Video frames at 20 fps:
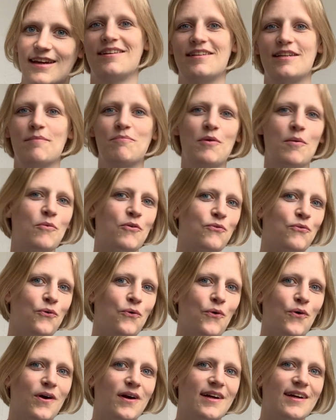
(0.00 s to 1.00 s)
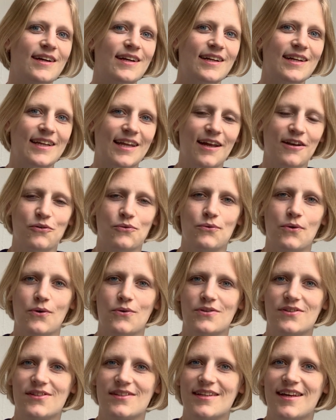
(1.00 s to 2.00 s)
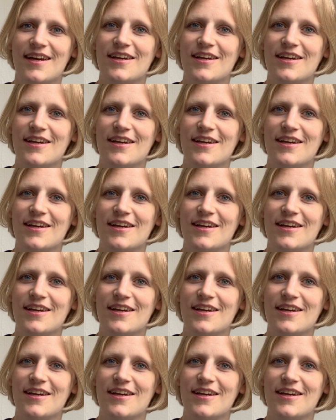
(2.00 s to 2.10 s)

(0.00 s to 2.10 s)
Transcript: Tip number four, get quotes.